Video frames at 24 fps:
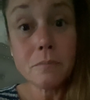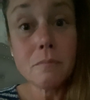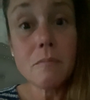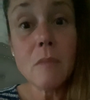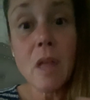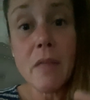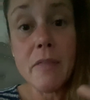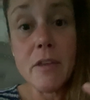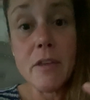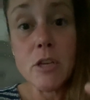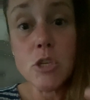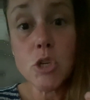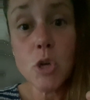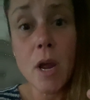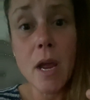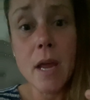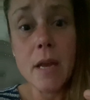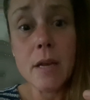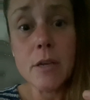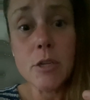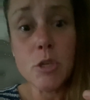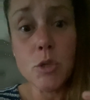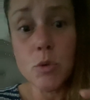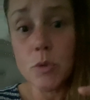they
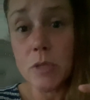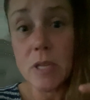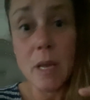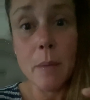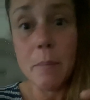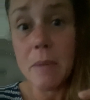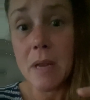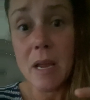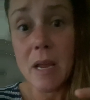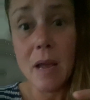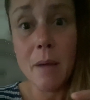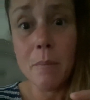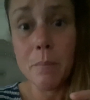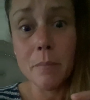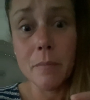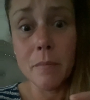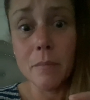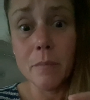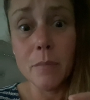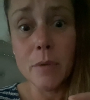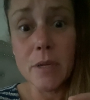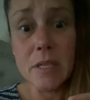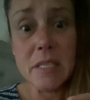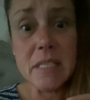tried to set me up
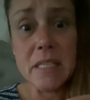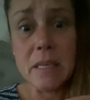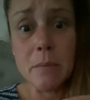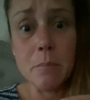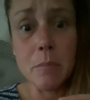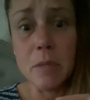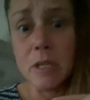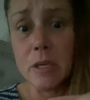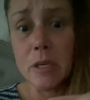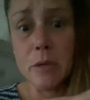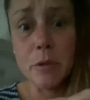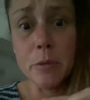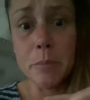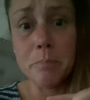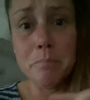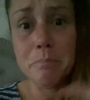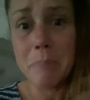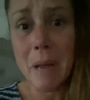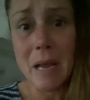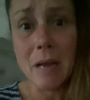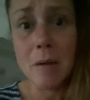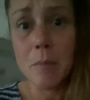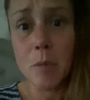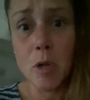with some little
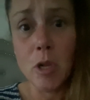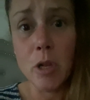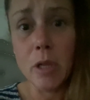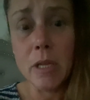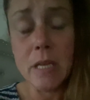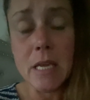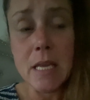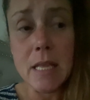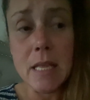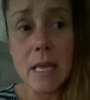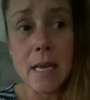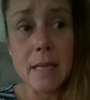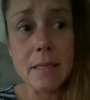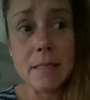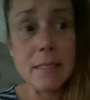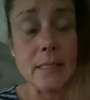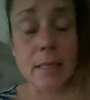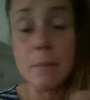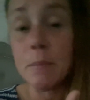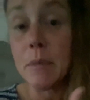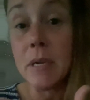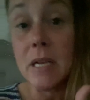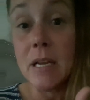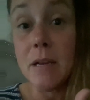bag of Molly that
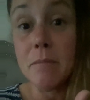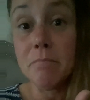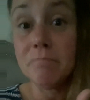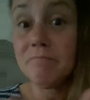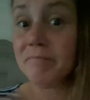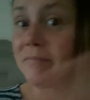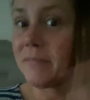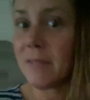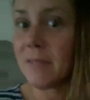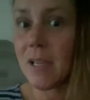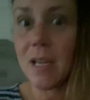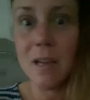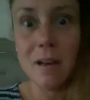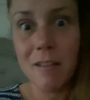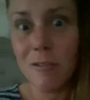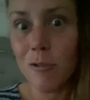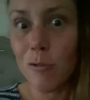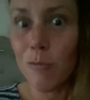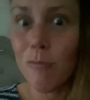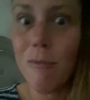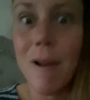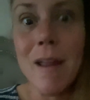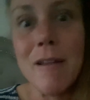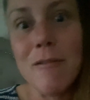somebody,
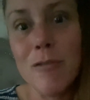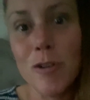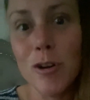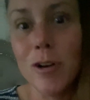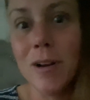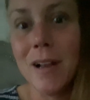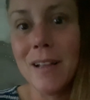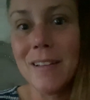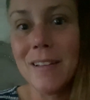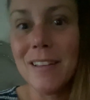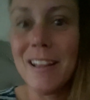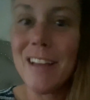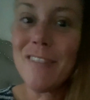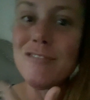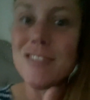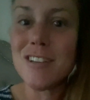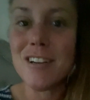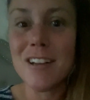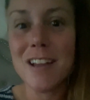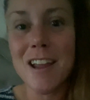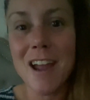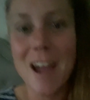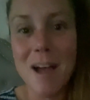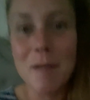another raver, had left
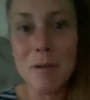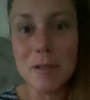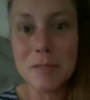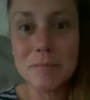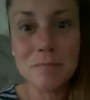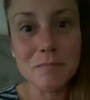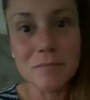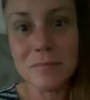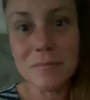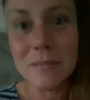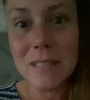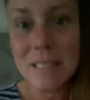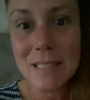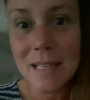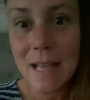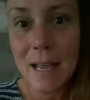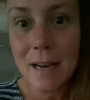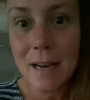in a cabin. Is that